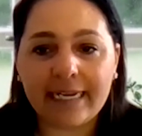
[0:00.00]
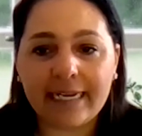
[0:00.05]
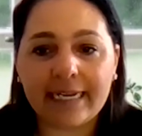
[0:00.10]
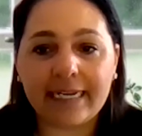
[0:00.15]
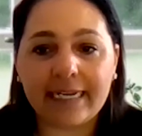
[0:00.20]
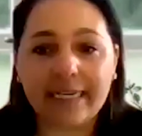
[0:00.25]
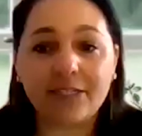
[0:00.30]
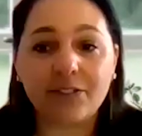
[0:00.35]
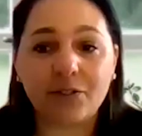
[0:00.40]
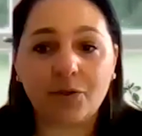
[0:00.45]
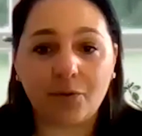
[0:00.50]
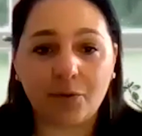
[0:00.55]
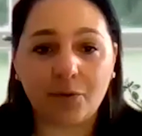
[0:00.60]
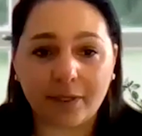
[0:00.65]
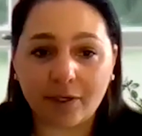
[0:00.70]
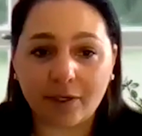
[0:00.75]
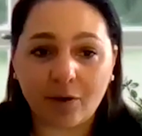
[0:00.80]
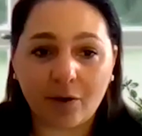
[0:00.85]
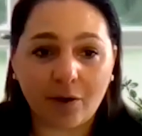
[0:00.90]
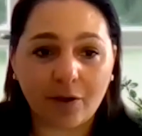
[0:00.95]
it is
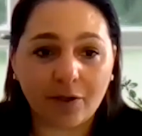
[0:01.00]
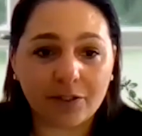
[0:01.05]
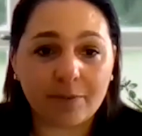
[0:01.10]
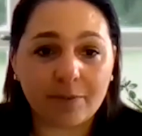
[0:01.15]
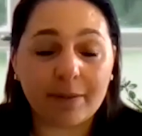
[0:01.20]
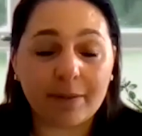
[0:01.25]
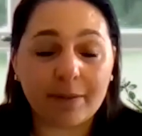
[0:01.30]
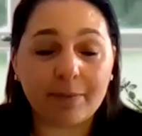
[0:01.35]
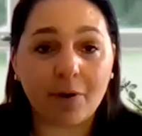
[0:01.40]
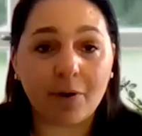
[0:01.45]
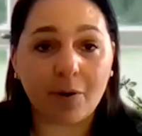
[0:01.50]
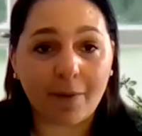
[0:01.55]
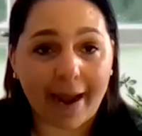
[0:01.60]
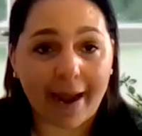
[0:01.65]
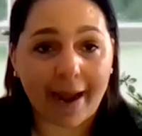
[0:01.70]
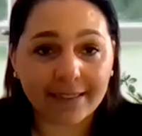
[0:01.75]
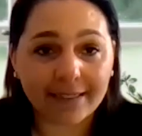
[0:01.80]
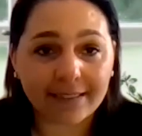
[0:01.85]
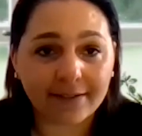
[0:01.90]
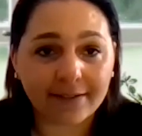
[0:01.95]
critical to be
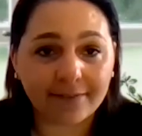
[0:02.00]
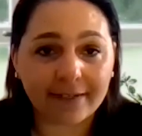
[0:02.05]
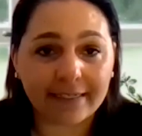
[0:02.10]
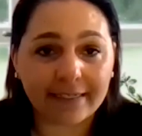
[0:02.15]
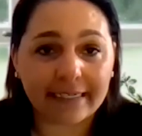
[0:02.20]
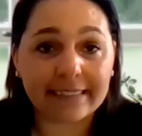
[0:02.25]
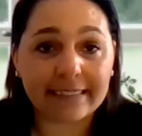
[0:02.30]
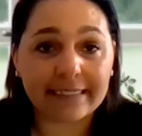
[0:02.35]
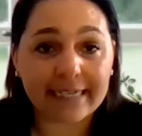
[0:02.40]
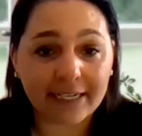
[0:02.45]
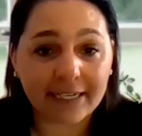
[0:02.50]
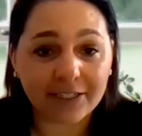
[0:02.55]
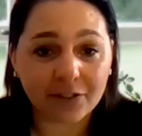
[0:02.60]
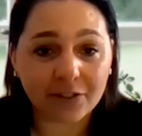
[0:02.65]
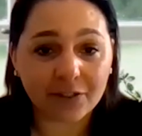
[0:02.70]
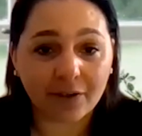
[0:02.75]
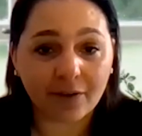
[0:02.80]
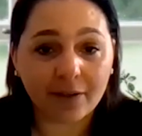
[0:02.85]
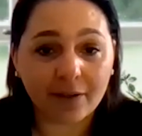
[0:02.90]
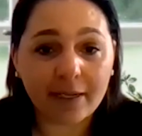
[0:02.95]
proactive and
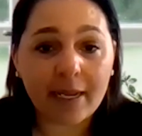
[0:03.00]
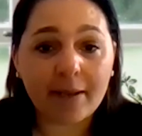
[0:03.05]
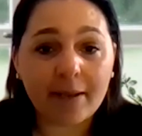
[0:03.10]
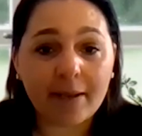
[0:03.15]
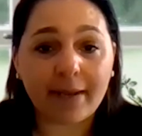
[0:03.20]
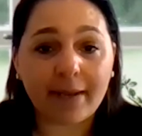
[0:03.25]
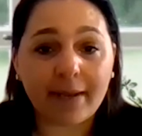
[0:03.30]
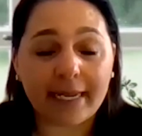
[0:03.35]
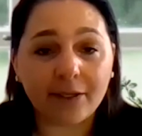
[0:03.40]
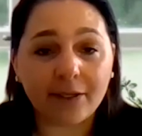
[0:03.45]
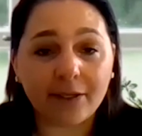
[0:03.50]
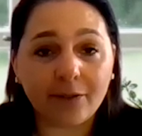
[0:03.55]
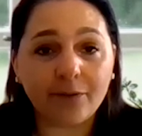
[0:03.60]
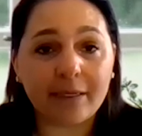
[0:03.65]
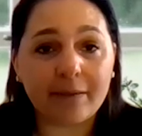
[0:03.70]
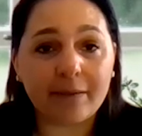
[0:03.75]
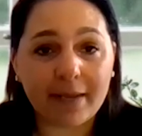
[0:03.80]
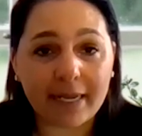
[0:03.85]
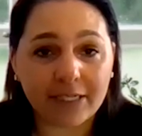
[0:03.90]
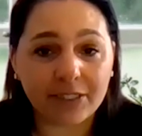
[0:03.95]
intentional by
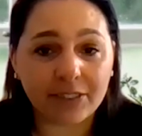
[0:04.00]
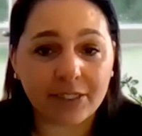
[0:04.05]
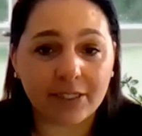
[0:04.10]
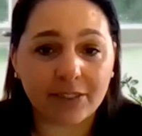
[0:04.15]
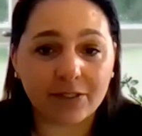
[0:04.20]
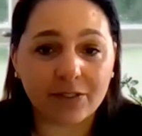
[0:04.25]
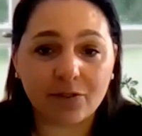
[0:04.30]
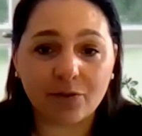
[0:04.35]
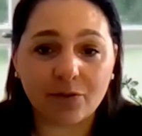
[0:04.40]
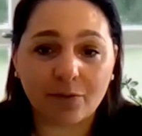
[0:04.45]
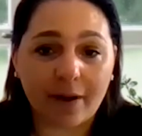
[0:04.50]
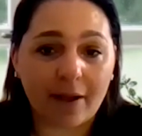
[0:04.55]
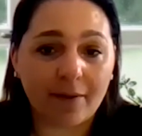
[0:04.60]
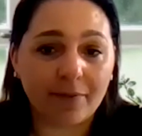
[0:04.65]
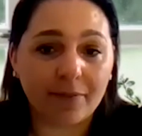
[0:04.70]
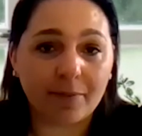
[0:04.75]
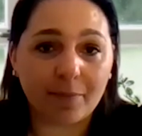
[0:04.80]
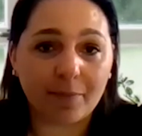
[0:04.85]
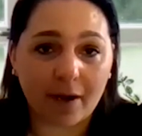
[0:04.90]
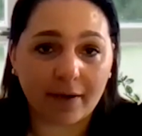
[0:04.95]
including patients
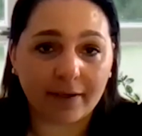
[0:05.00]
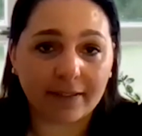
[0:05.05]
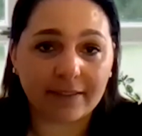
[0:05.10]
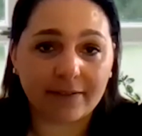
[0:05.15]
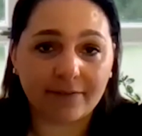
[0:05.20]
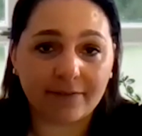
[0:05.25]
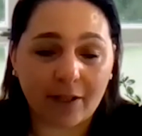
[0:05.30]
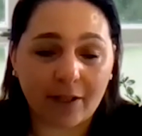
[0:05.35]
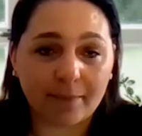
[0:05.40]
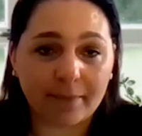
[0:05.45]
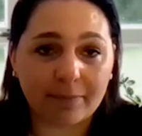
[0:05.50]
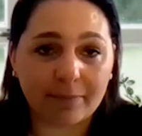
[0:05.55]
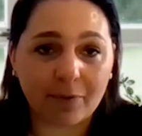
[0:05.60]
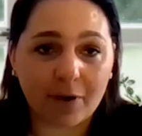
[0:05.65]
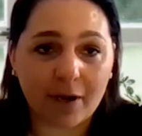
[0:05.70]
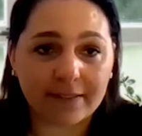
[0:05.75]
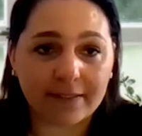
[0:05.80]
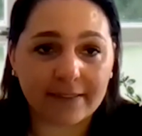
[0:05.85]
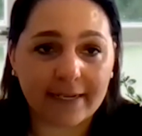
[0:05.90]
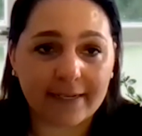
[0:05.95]
throughout the product development
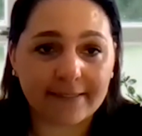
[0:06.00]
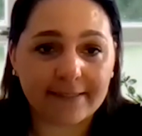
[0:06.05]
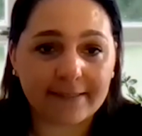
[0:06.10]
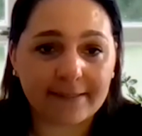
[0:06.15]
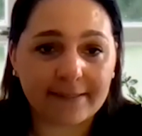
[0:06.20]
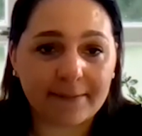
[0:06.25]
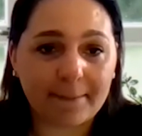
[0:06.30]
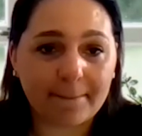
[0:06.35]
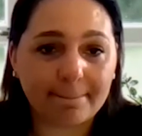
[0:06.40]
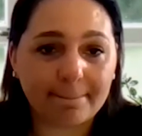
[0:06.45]
process.